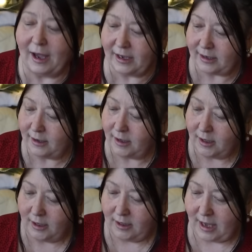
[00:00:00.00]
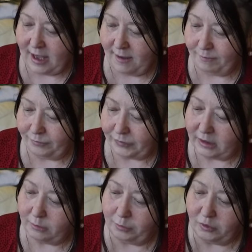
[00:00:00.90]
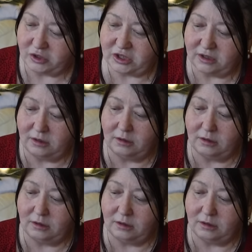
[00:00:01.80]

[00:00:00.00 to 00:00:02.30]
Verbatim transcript: eye, but